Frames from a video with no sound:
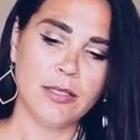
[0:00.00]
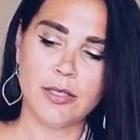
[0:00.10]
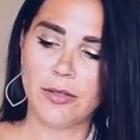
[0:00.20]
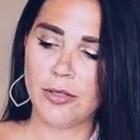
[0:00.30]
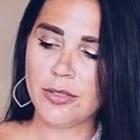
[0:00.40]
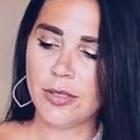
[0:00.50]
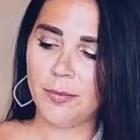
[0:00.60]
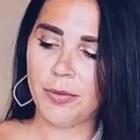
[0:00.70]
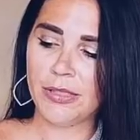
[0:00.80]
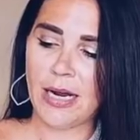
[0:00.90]
So those are
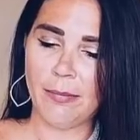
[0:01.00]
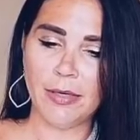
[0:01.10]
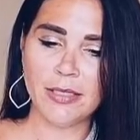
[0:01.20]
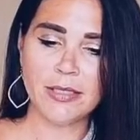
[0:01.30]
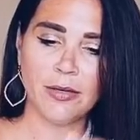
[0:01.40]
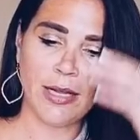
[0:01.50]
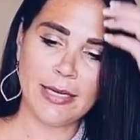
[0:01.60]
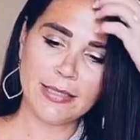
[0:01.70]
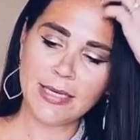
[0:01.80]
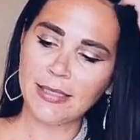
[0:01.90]
the predominant
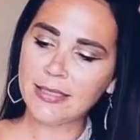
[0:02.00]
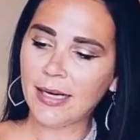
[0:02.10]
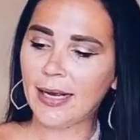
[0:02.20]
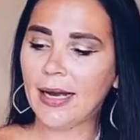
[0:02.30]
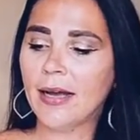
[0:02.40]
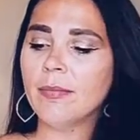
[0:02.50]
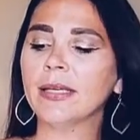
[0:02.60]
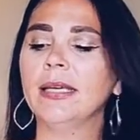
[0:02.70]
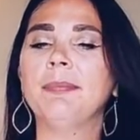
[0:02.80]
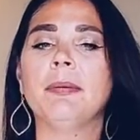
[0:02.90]
zodiac signs I have,
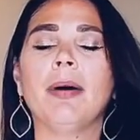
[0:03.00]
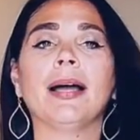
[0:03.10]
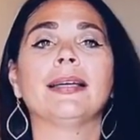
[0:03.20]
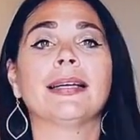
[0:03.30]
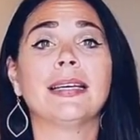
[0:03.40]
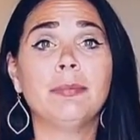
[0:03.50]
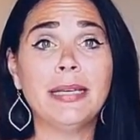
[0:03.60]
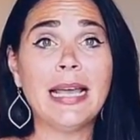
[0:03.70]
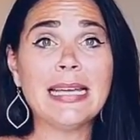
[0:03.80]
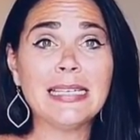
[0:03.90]
but keep in mind it can
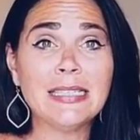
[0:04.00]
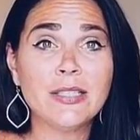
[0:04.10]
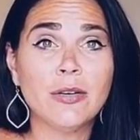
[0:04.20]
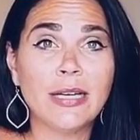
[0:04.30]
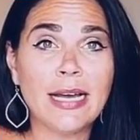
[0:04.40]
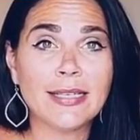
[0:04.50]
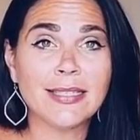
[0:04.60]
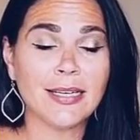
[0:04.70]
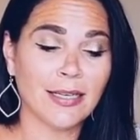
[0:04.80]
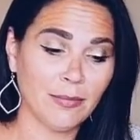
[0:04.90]
be any zodiac
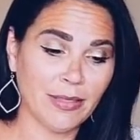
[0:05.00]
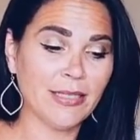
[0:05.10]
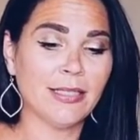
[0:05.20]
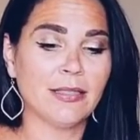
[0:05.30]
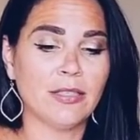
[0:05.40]
sign because it's